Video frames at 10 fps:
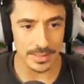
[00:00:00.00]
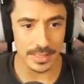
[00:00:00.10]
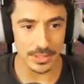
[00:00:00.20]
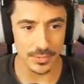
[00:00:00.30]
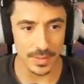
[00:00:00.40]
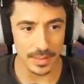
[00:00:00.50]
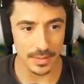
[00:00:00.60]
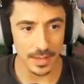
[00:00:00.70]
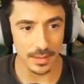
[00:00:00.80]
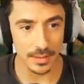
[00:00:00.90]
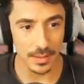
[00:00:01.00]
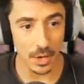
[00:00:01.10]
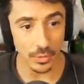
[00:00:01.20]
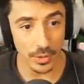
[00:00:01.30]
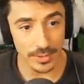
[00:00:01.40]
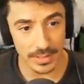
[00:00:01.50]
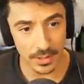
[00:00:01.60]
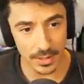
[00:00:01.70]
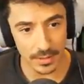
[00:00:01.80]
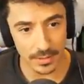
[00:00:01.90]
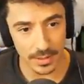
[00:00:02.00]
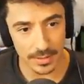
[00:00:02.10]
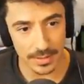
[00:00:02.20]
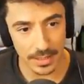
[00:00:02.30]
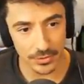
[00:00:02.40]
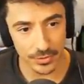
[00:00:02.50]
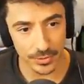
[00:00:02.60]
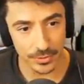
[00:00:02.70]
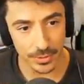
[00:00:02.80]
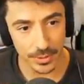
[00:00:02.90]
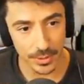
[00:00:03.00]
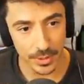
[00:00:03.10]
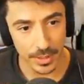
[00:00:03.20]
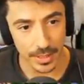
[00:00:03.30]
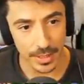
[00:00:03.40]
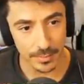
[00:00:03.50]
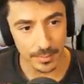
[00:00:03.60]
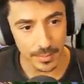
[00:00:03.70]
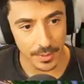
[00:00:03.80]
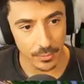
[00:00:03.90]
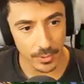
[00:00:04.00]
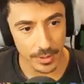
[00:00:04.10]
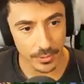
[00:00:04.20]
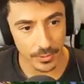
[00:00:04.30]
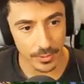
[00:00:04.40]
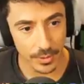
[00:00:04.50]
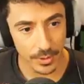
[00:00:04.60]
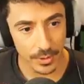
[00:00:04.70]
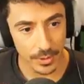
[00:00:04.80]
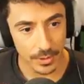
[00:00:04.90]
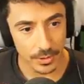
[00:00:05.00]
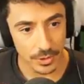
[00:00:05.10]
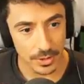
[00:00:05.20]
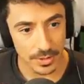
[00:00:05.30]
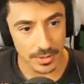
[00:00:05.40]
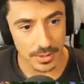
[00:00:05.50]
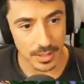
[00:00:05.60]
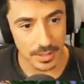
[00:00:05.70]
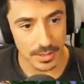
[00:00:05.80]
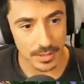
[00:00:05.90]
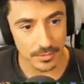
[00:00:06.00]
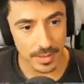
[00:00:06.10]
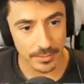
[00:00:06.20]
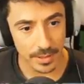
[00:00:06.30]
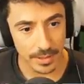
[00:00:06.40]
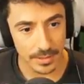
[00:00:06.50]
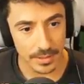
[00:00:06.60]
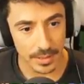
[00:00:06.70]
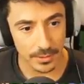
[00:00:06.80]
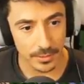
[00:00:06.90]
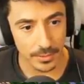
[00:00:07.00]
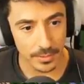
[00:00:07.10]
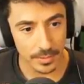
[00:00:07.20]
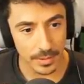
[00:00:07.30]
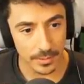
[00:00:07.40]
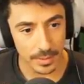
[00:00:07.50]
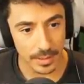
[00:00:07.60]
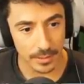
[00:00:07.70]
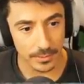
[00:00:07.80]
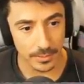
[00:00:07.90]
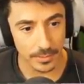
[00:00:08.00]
Is that too big there? Oh, no, it's not. It looks nice and natural. Um, but I will just skirt it around like so. There we go.